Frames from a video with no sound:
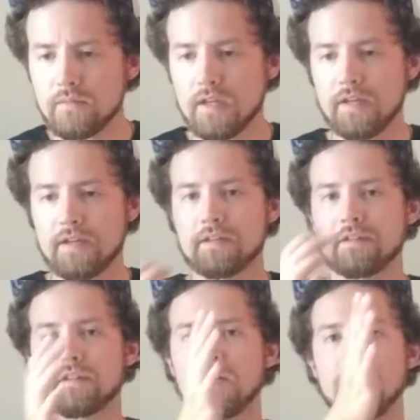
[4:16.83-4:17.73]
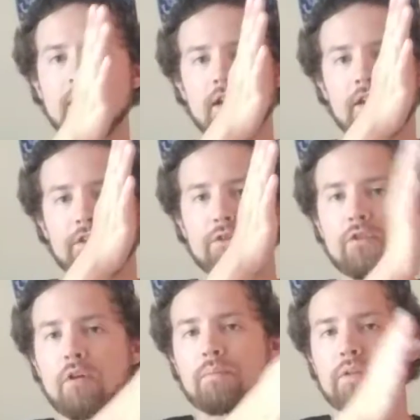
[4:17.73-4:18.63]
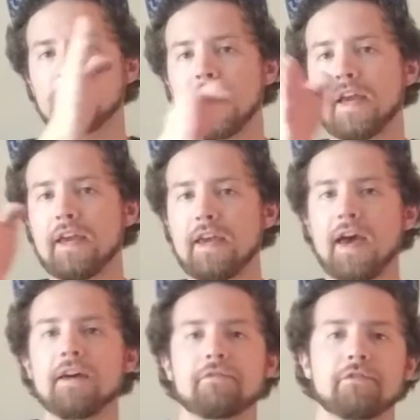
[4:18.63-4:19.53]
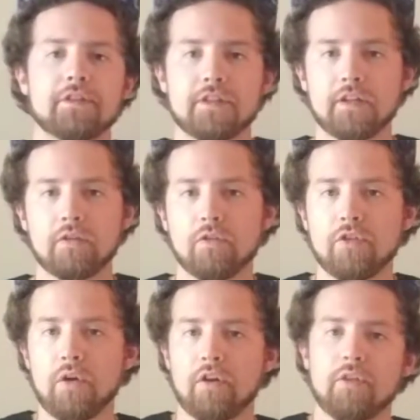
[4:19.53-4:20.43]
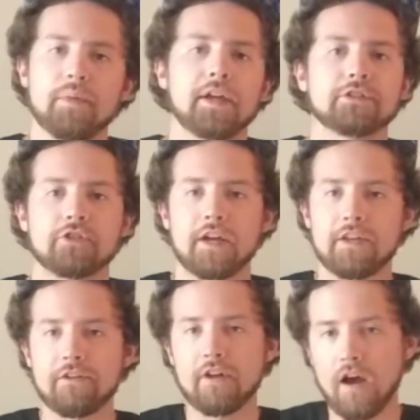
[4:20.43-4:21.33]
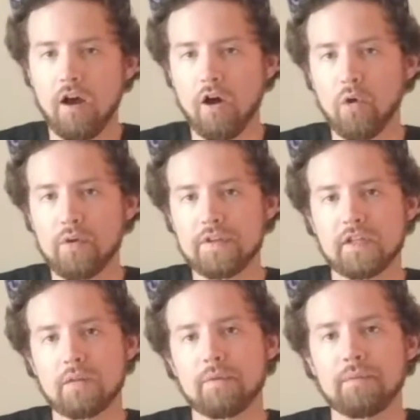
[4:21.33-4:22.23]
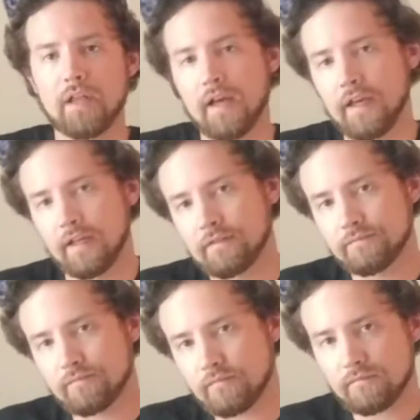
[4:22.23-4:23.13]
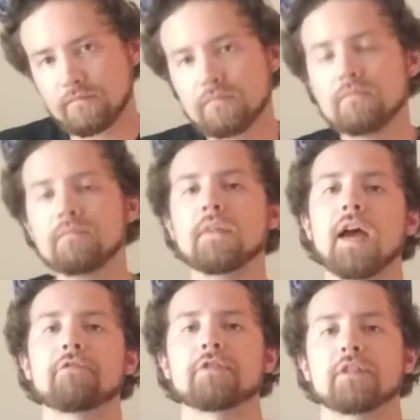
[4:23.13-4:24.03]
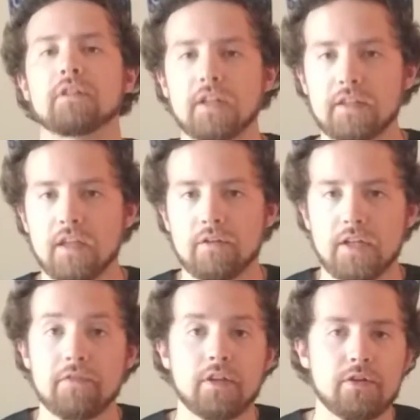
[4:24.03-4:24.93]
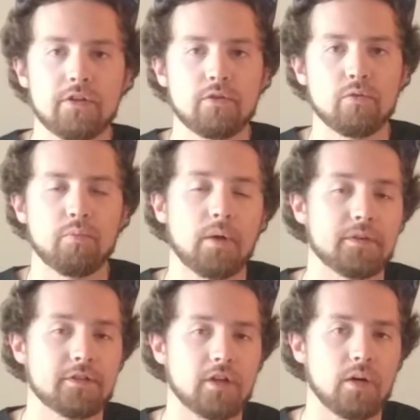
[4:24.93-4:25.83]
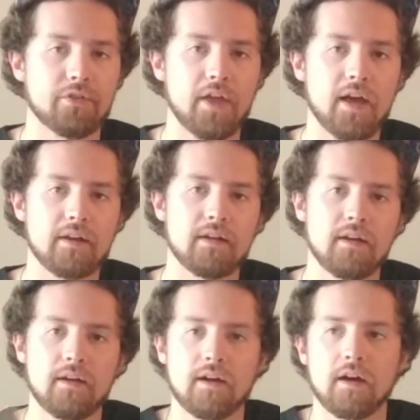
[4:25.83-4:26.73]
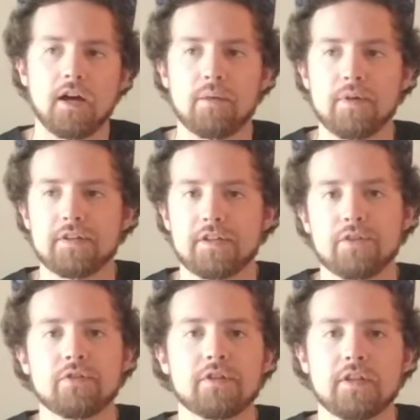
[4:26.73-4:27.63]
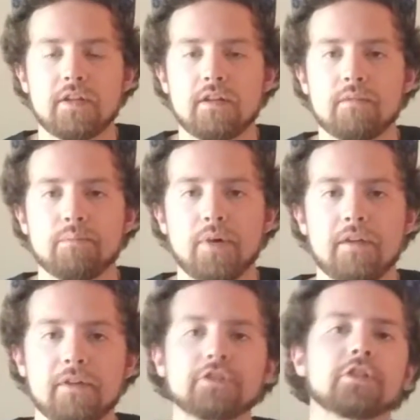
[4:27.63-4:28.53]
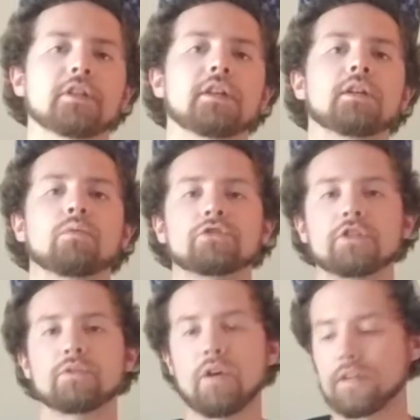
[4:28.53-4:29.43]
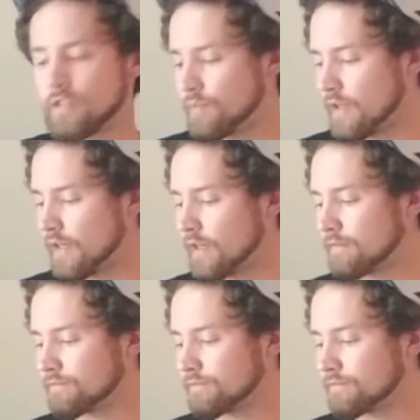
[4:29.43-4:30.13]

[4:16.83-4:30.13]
is you don't play every single note on the page, right? You're not always going to be playing every single 8th note, even though you will probably start with that as a unison, but eventually we'll just want it to be